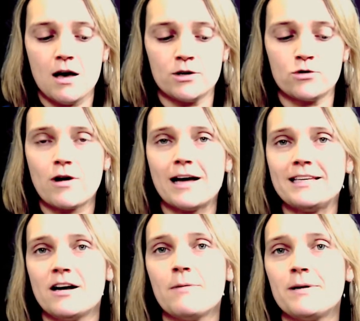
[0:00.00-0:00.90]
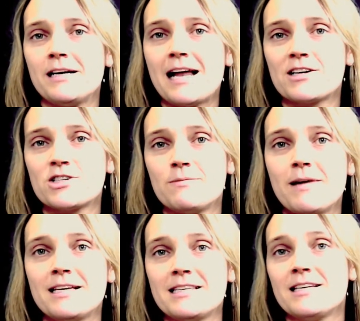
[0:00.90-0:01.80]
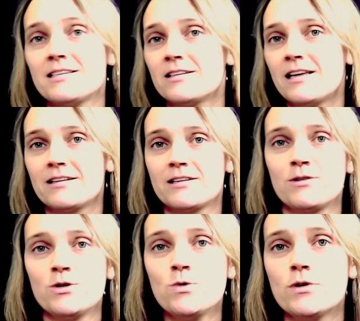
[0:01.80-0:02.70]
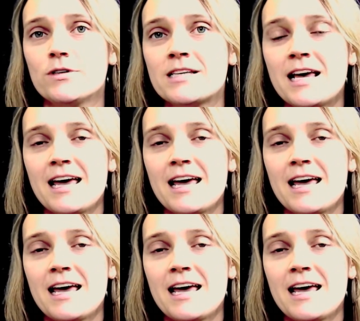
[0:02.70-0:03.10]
grind it up, and it actually makes it into like little noodles,